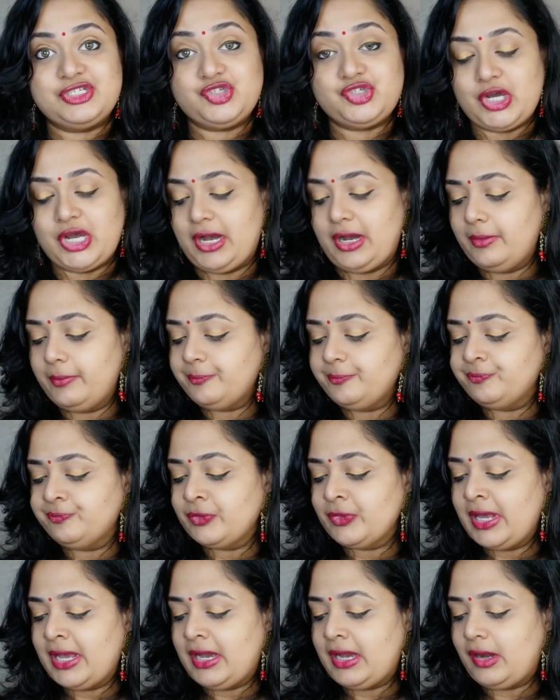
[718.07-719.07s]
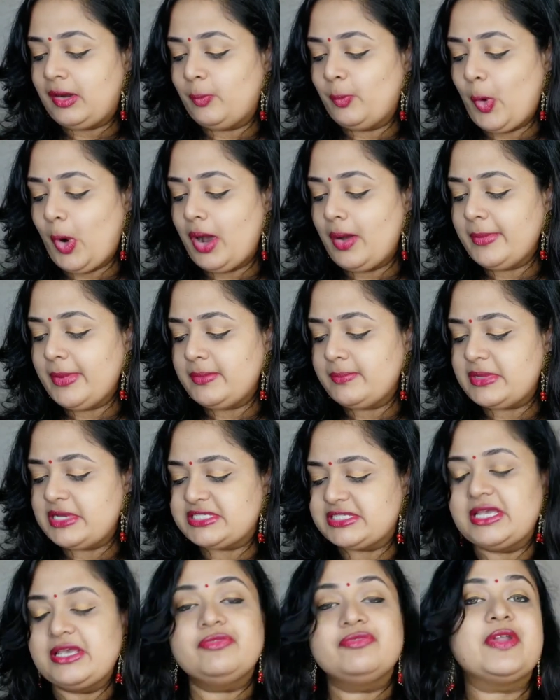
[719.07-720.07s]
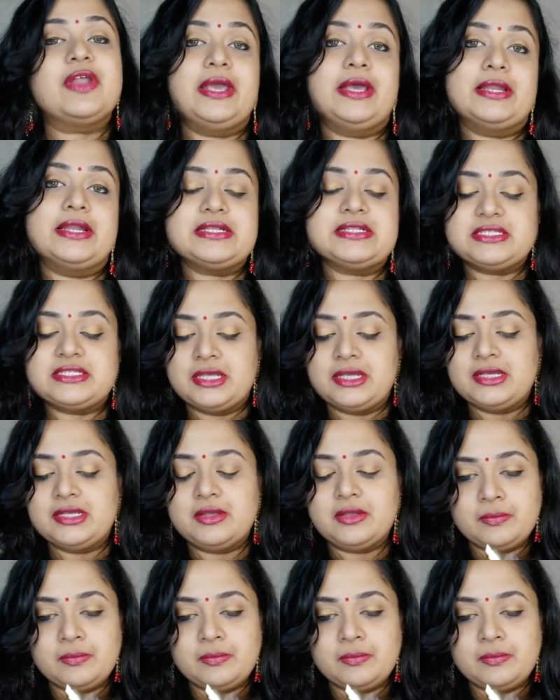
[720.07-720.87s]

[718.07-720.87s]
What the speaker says: Charm, a warm and musky fragrance.